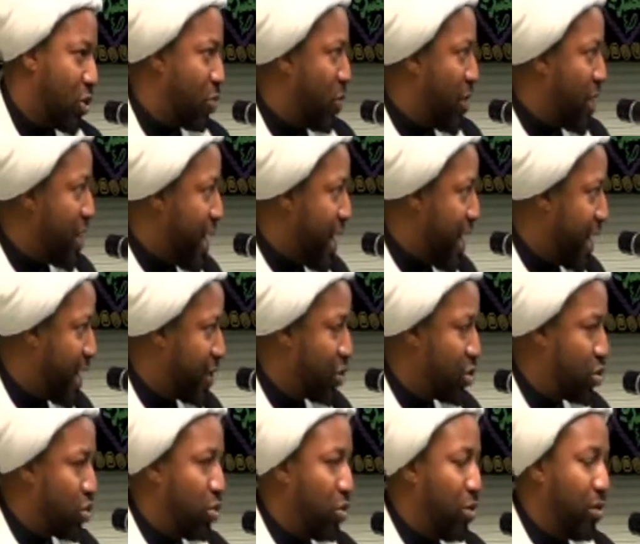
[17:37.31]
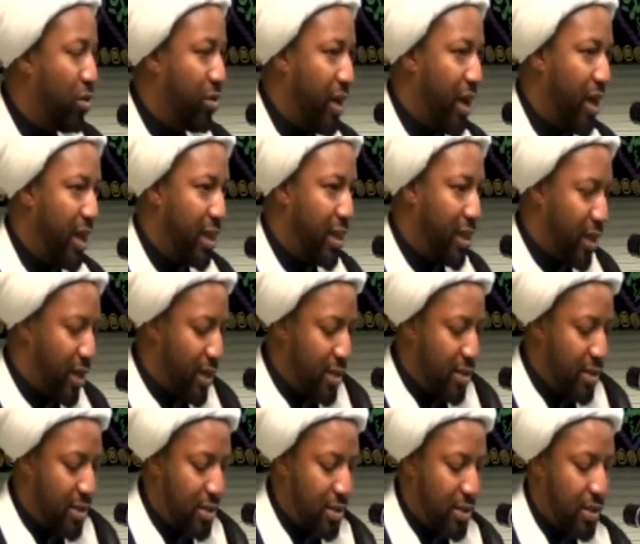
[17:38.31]
So on one hand, true faith
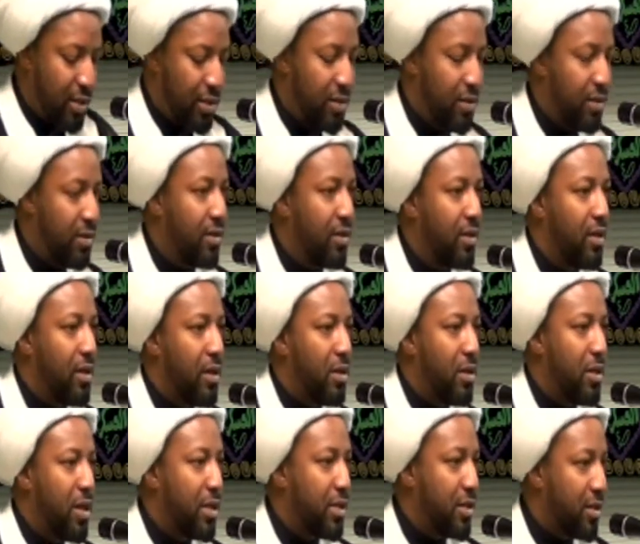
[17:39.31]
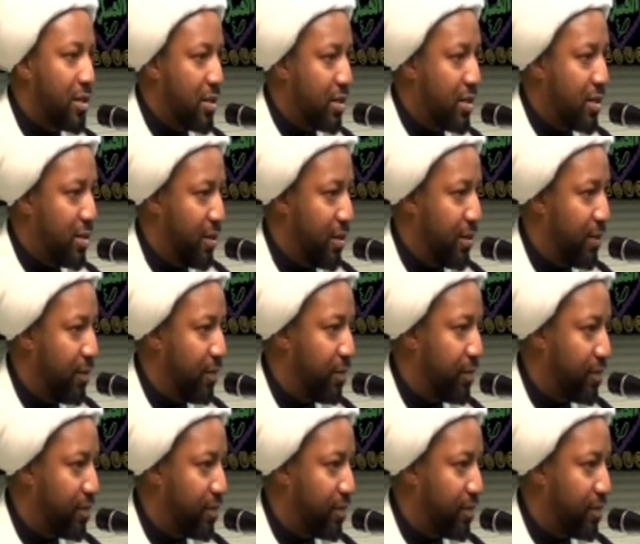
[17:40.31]
is this.